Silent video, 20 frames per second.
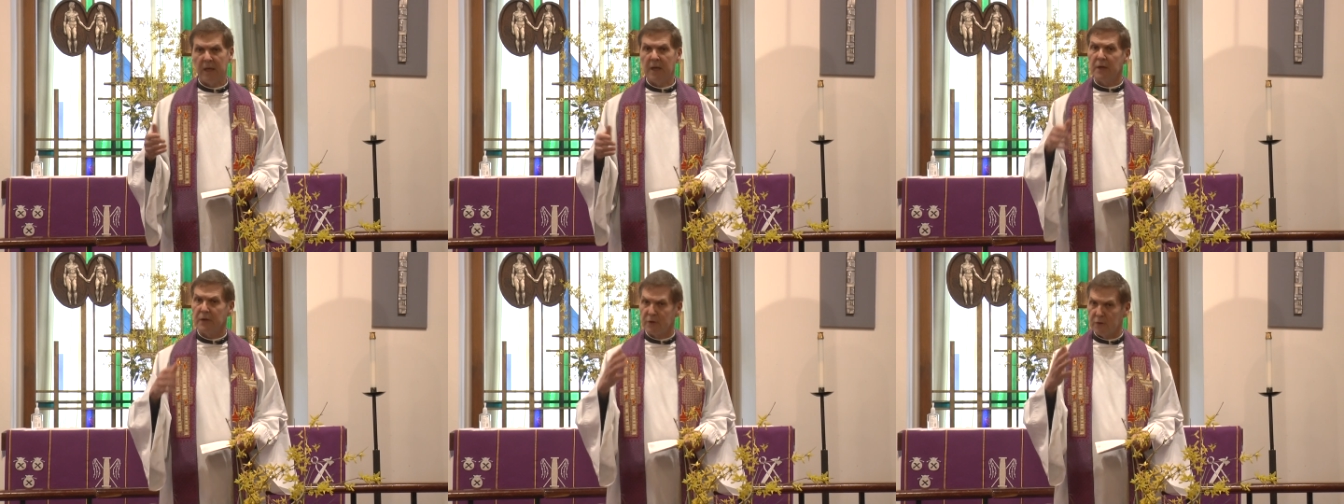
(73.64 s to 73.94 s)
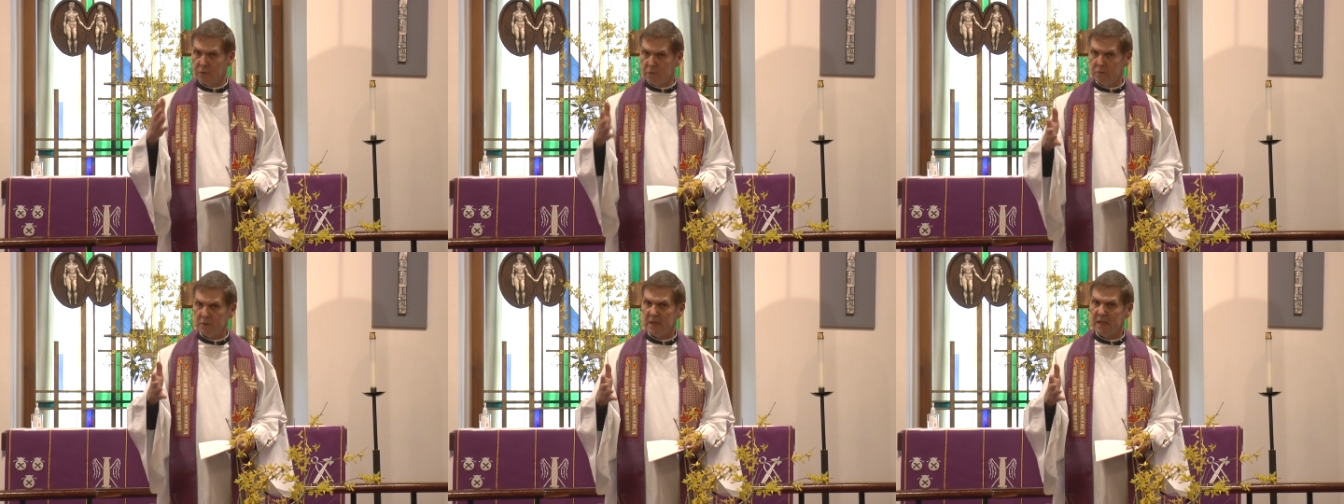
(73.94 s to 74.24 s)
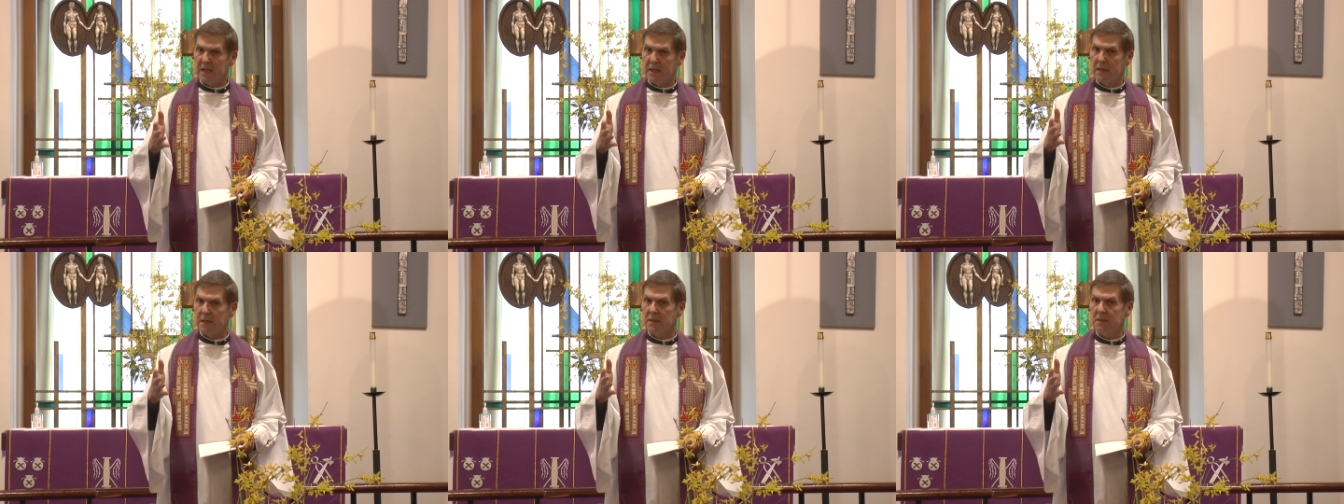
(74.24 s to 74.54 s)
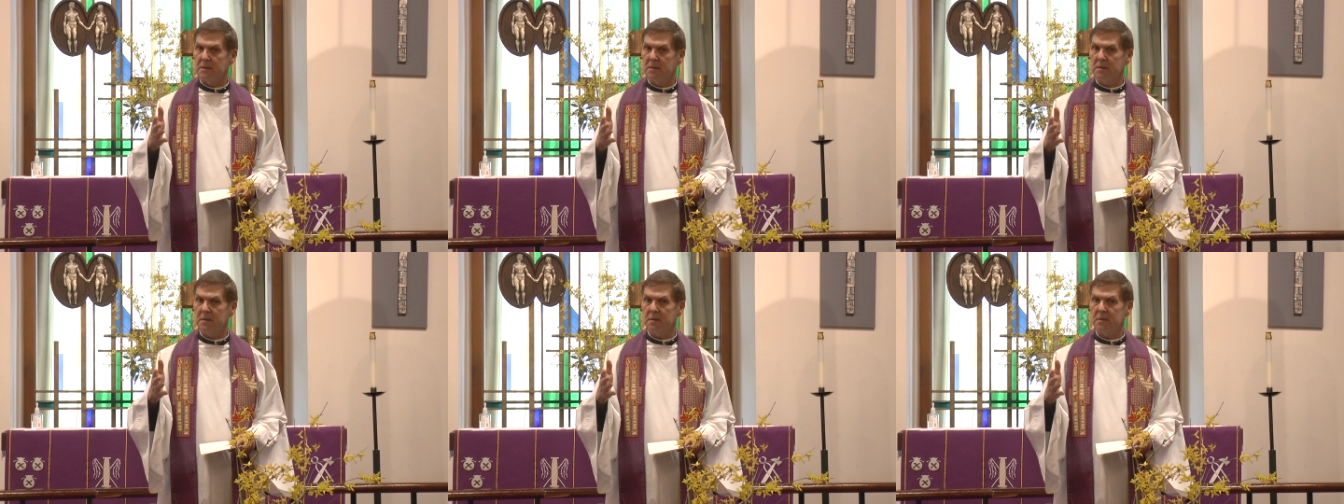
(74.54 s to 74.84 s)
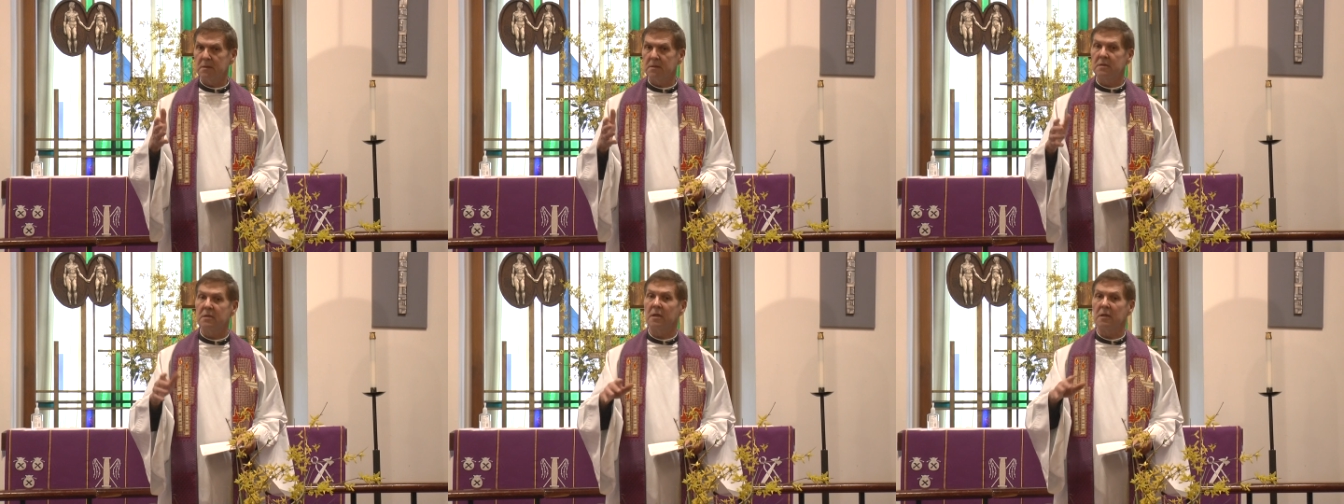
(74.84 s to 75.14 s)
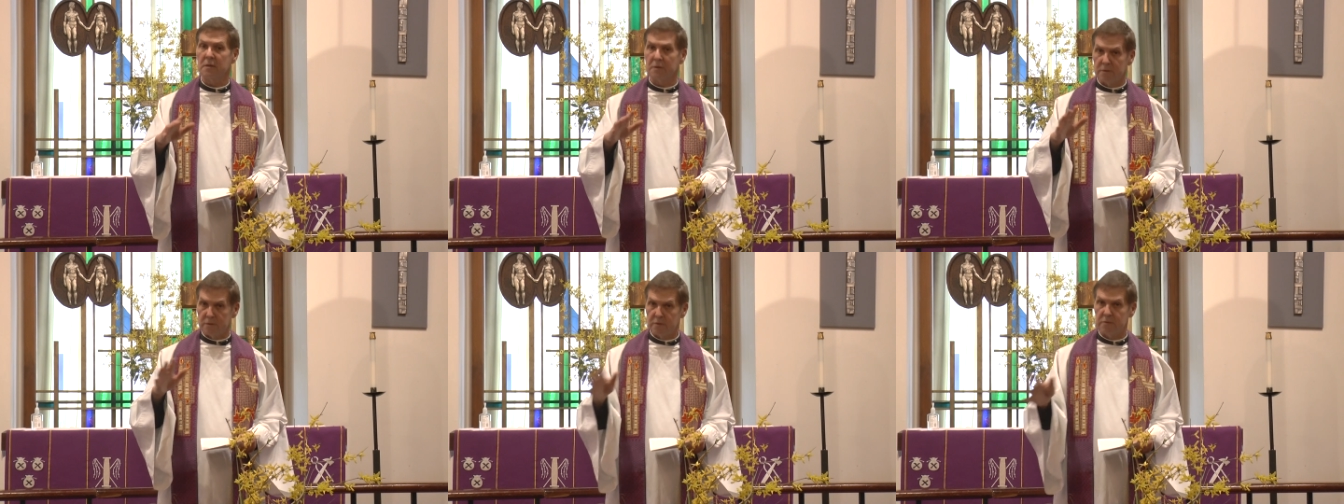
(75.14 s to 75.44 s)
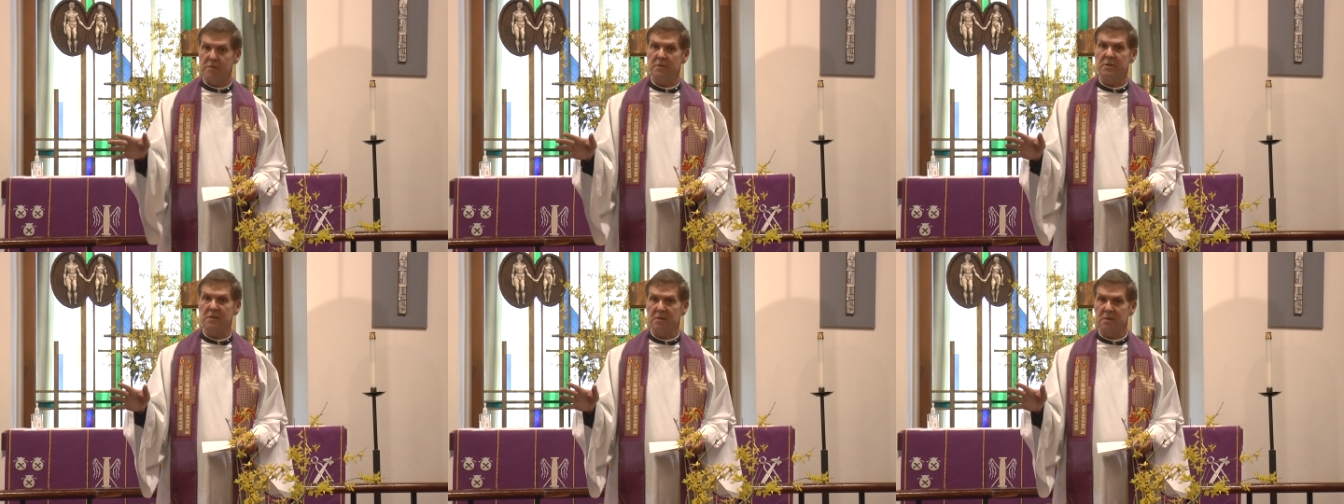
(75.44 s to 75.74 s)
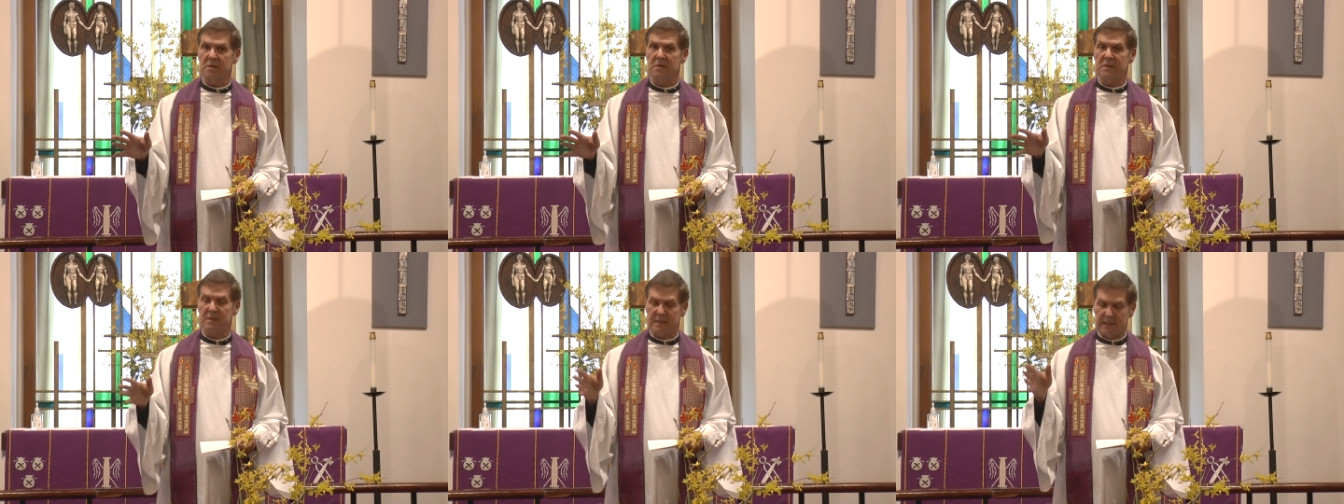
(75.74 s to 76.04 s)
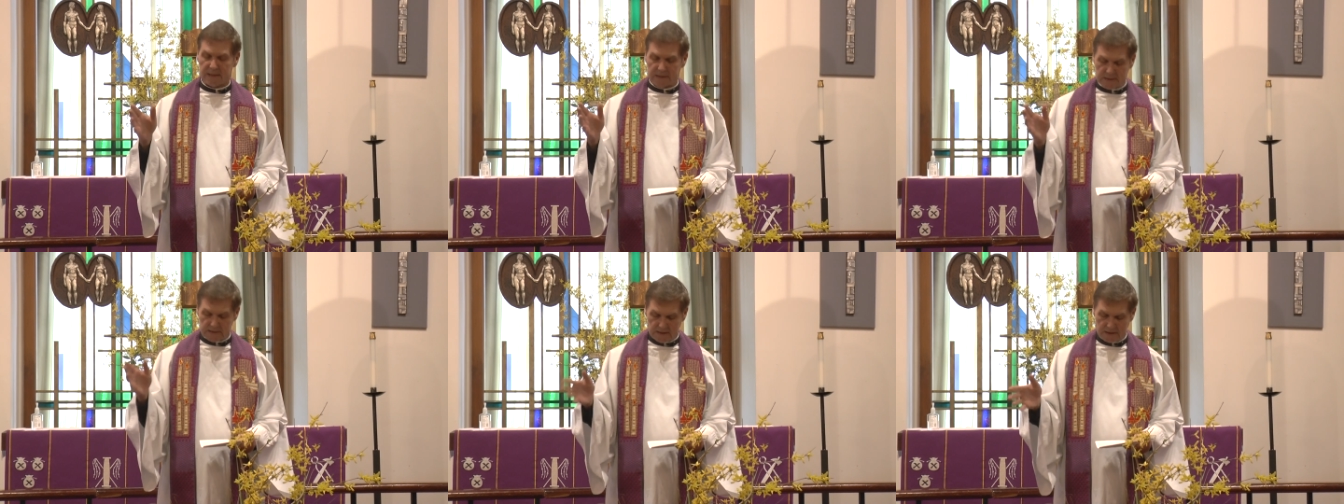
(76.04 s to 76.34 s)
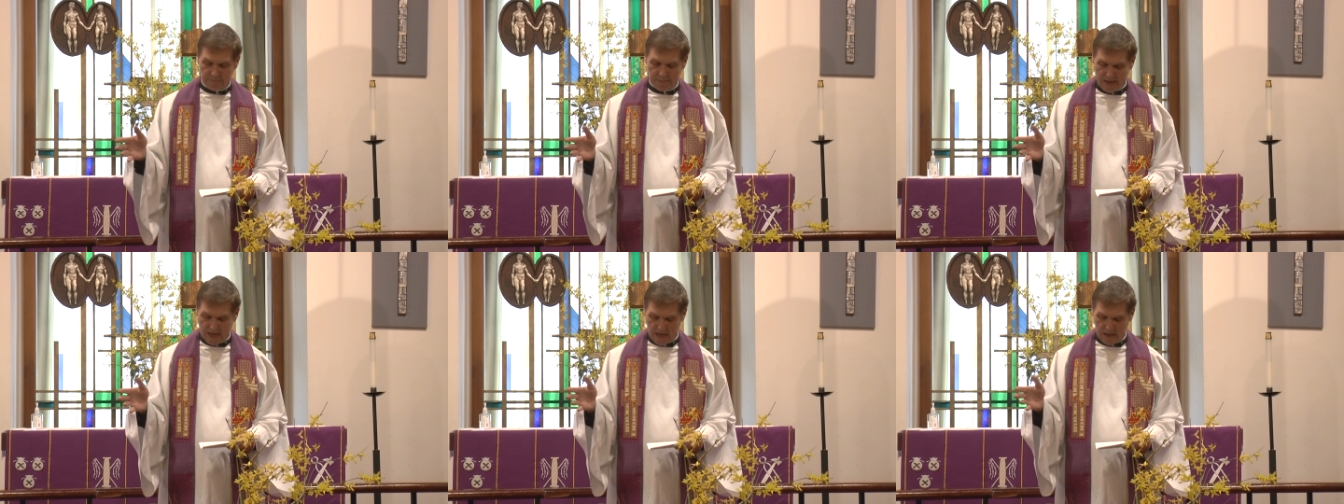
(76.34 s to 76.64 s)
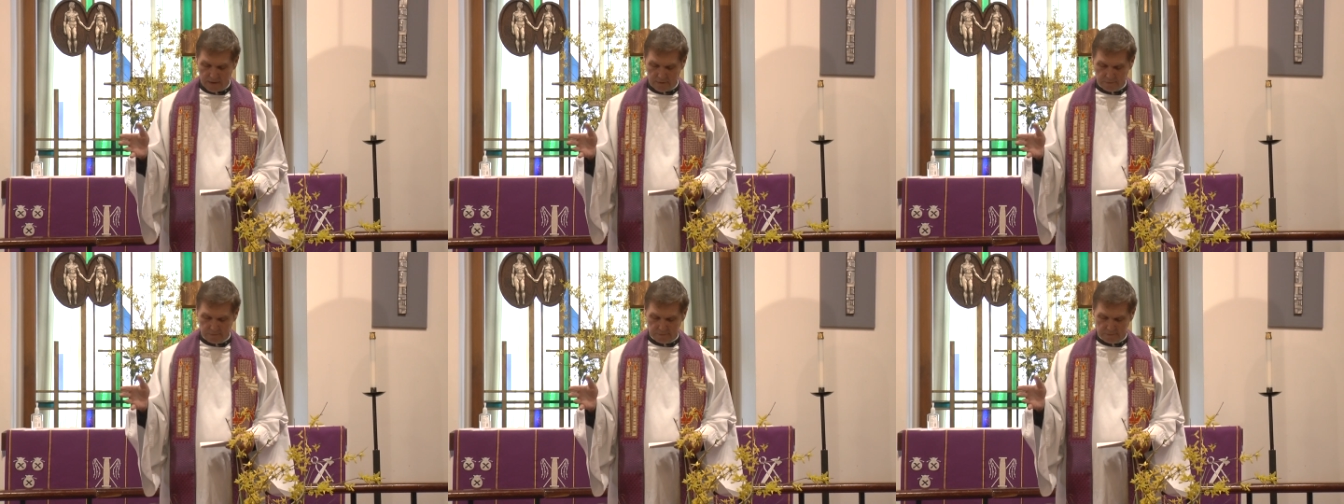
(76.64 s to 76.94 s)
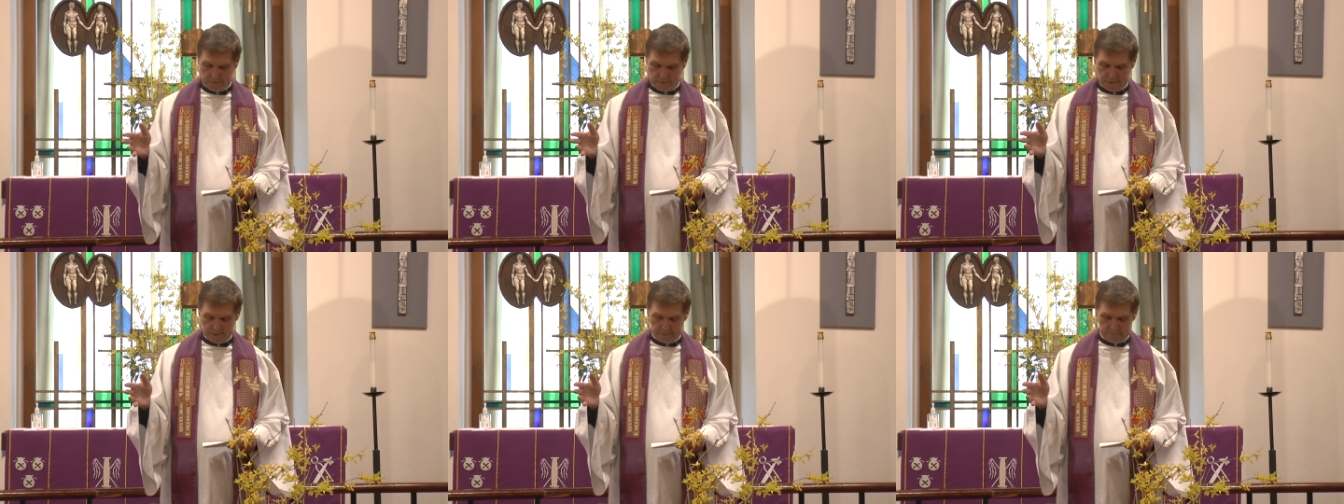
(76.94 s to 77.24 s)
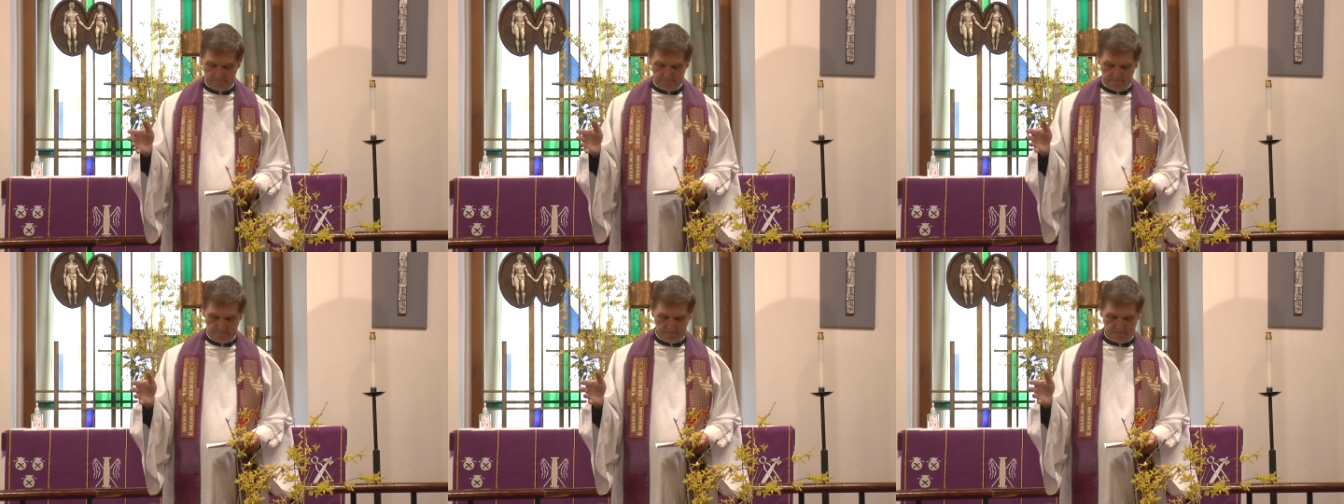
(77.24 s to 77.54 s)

You need to lose 60 pounds.